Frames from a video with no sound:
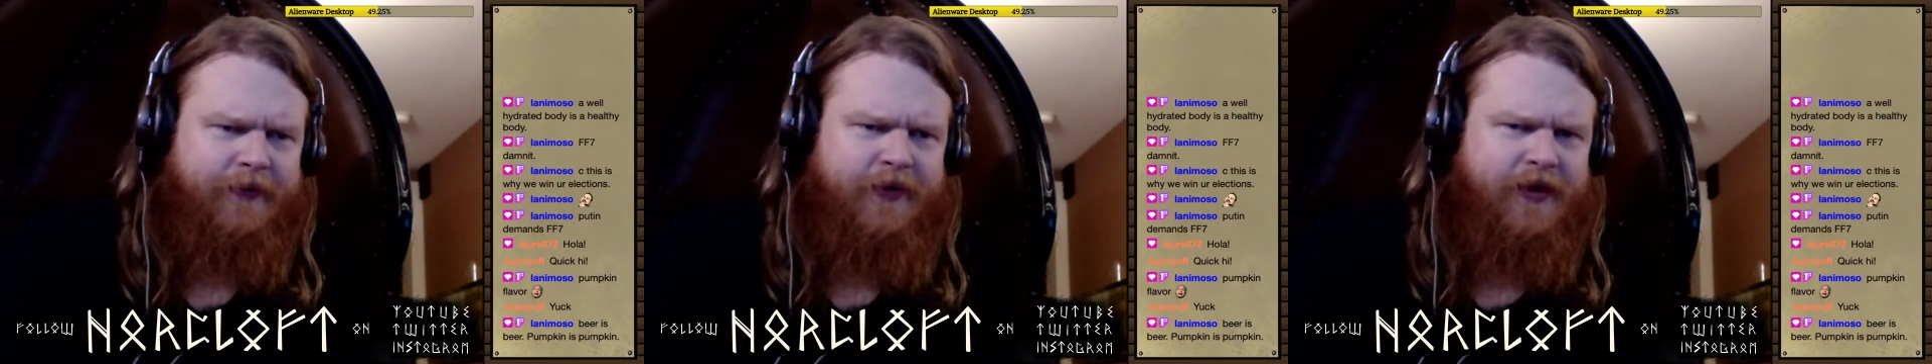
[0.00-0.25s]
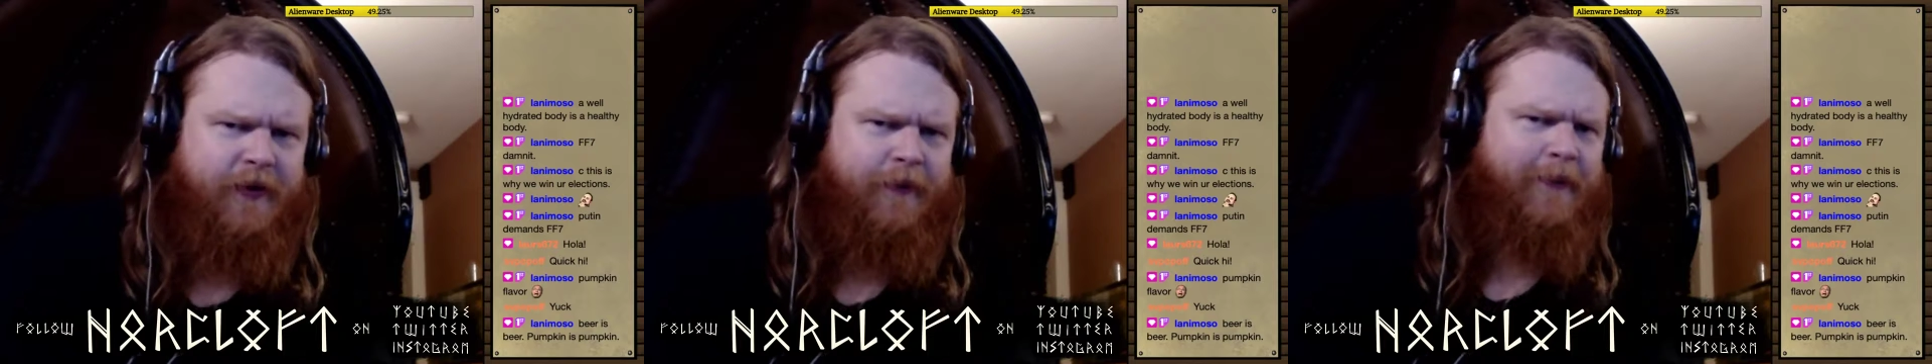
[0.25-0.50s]

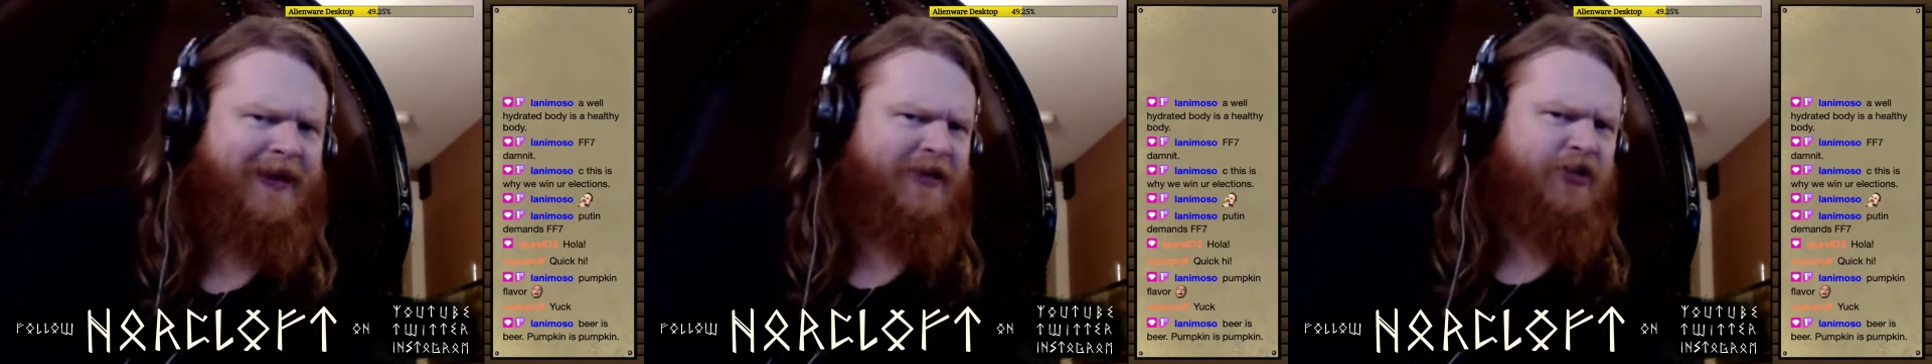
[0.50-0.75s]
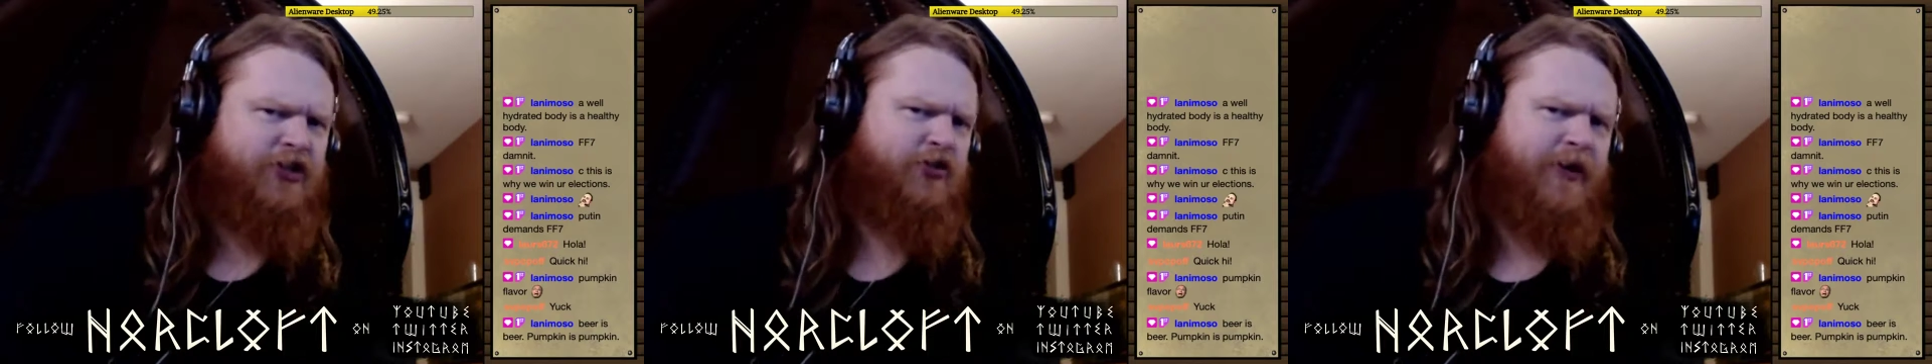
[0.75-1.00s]
Yeah,
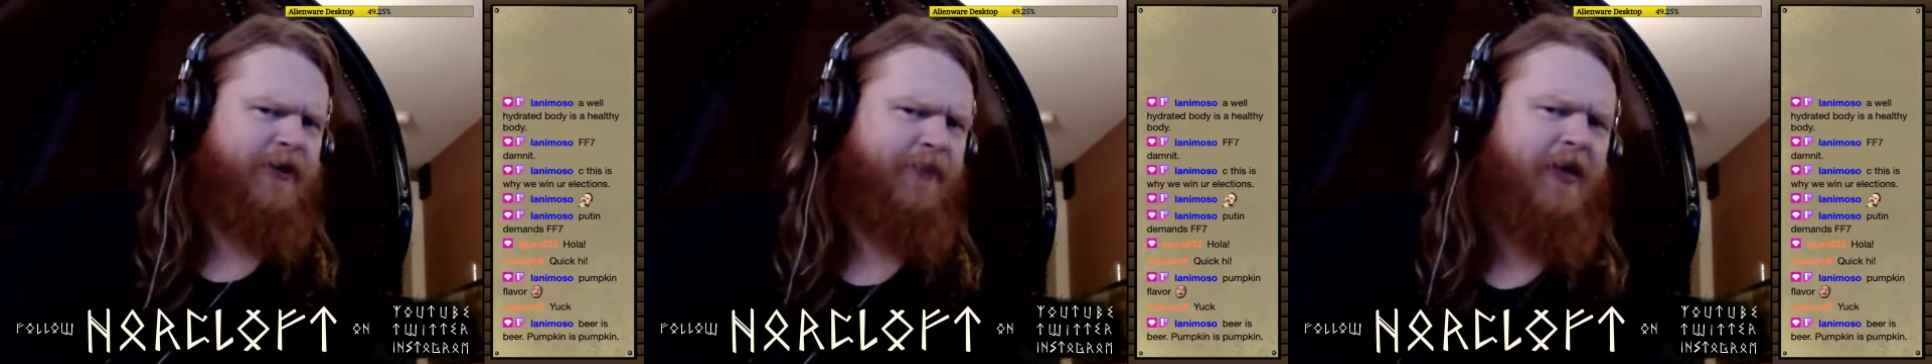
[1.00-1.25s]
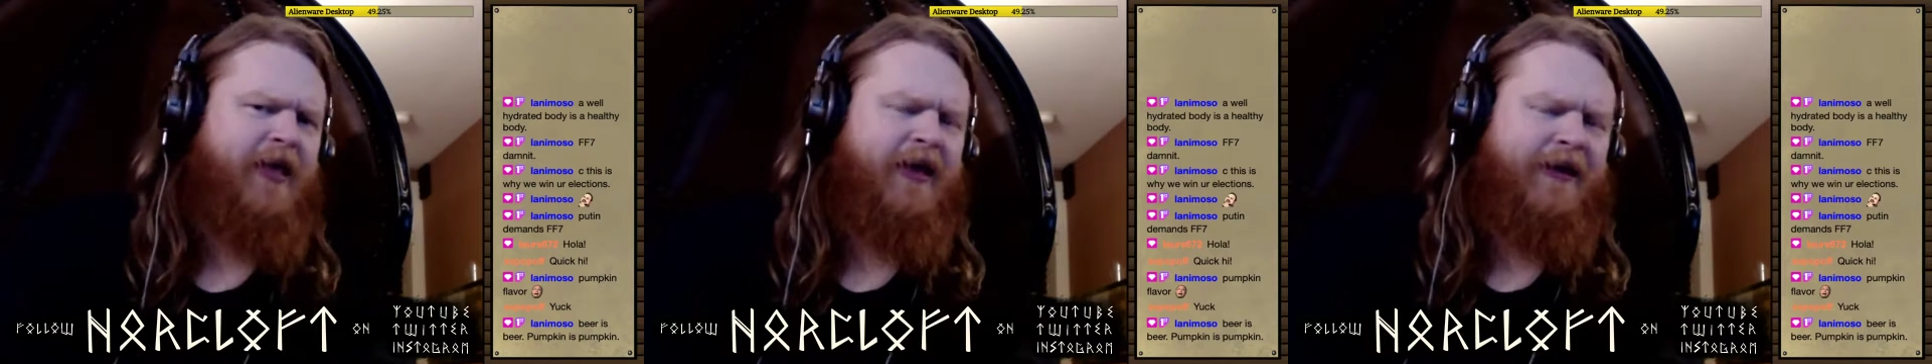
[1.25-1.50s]
mainstream.
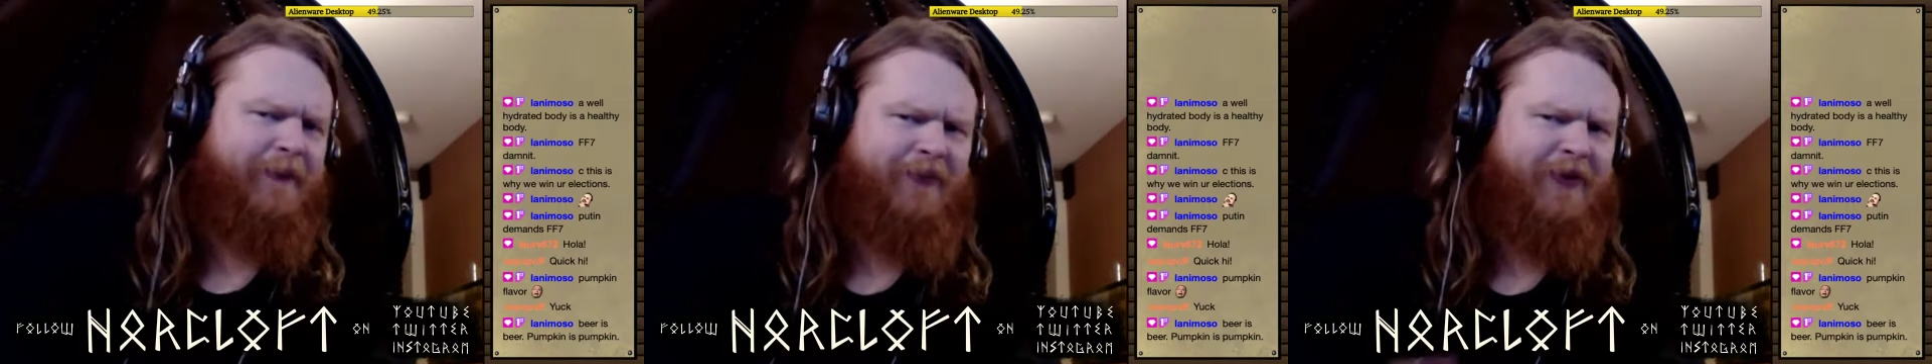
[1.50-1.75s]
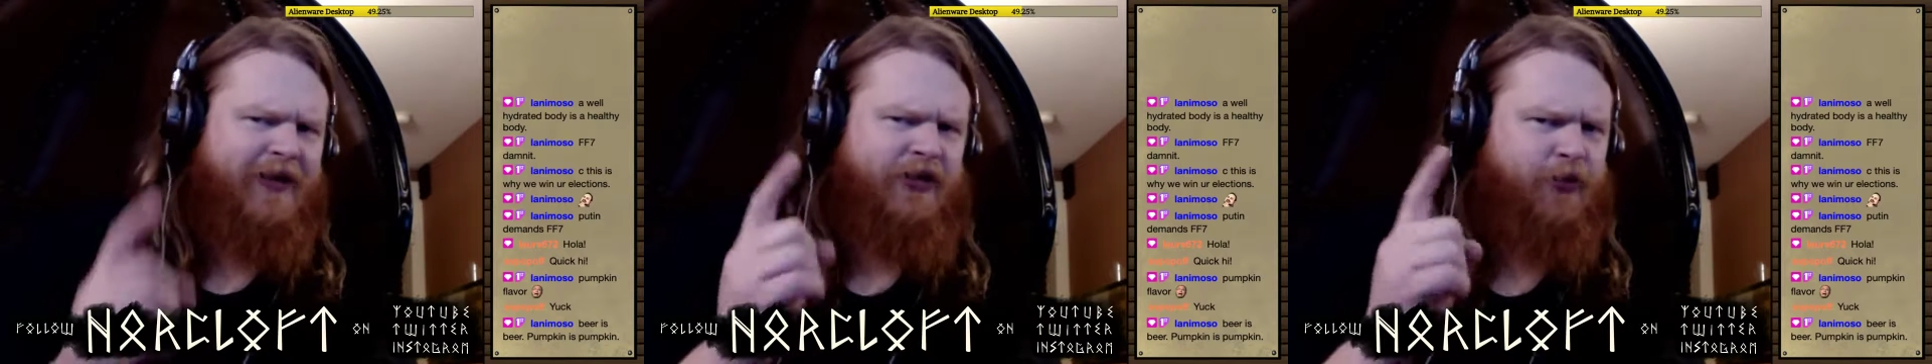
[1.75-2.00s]
This
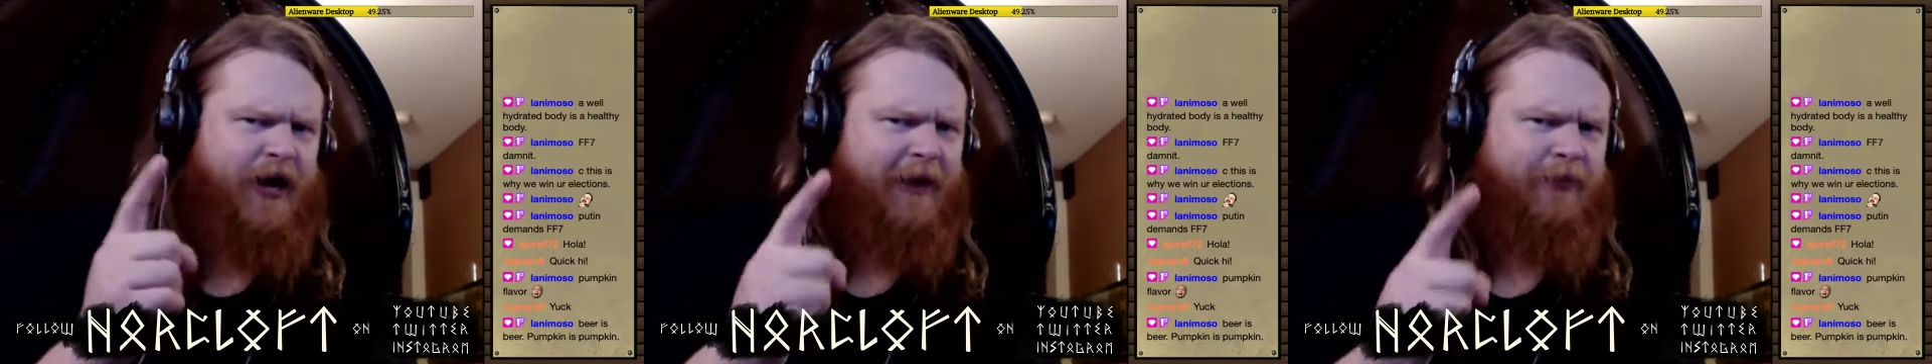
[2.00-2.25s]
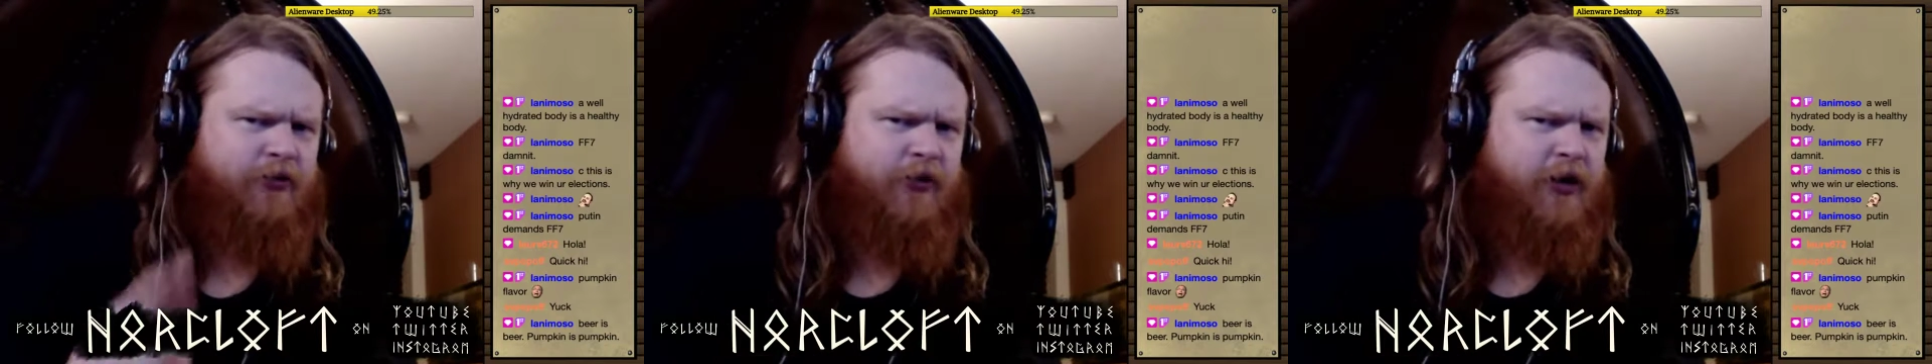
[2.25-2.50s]
is what
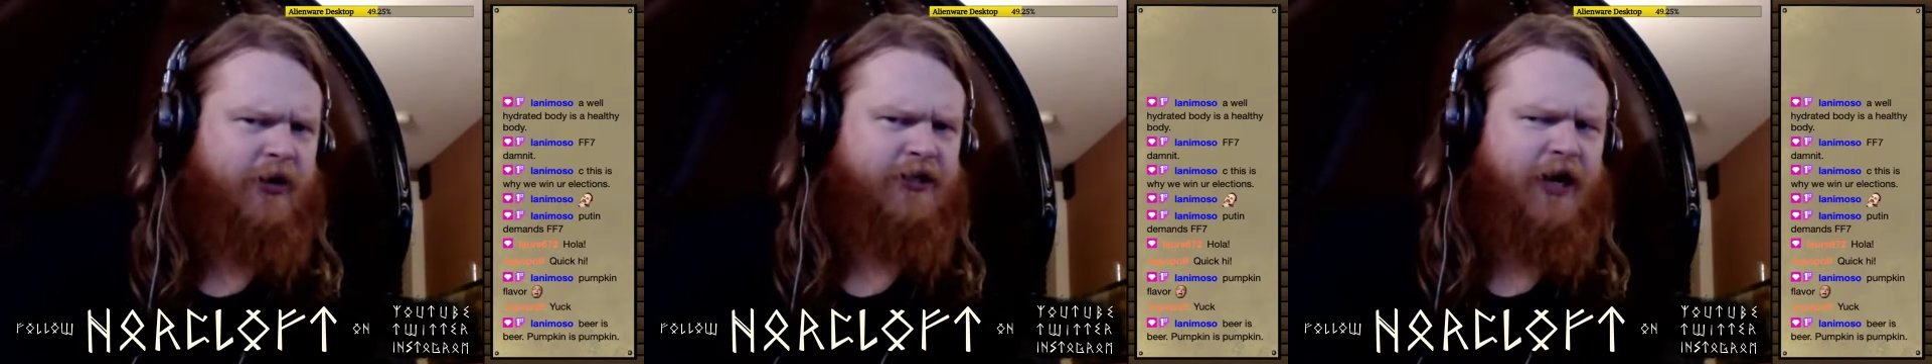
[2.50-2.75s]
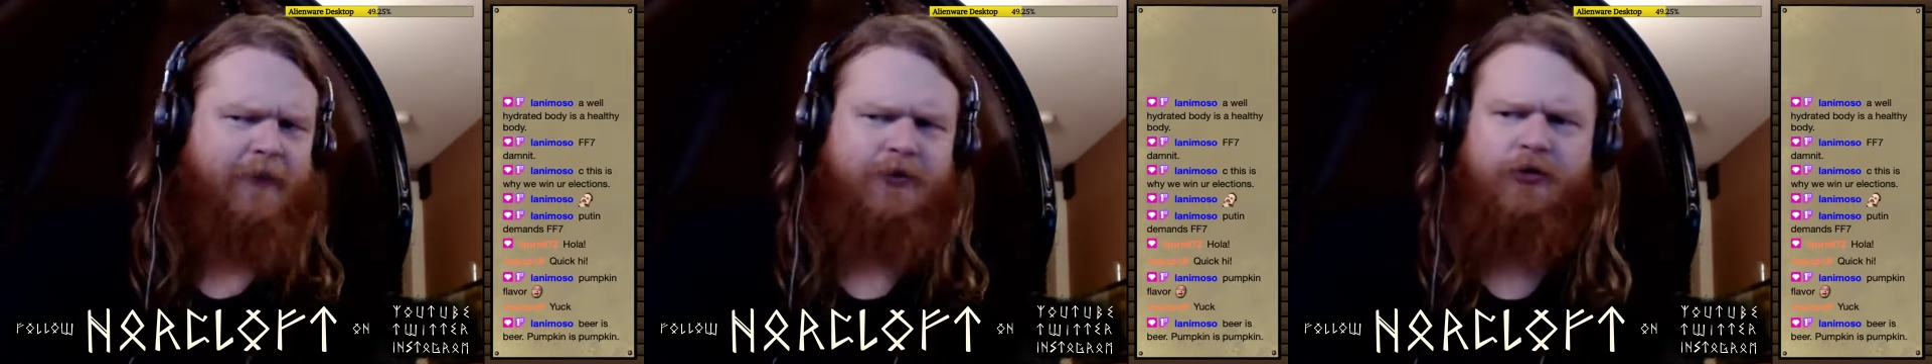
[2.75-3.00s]
happens when you're on
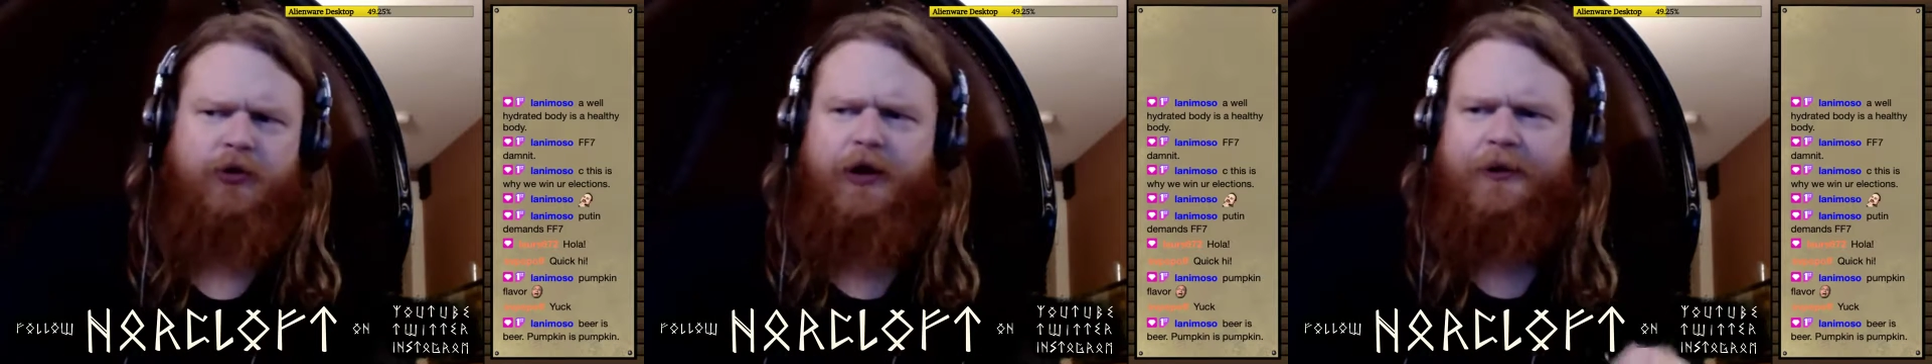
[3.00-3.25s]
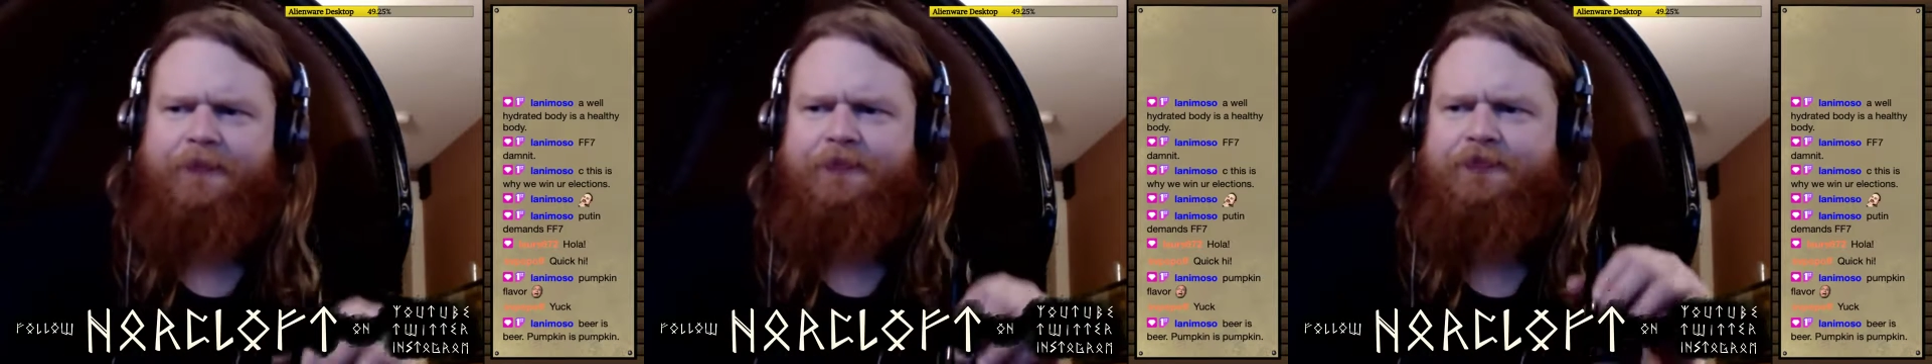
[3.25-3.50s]
top too long.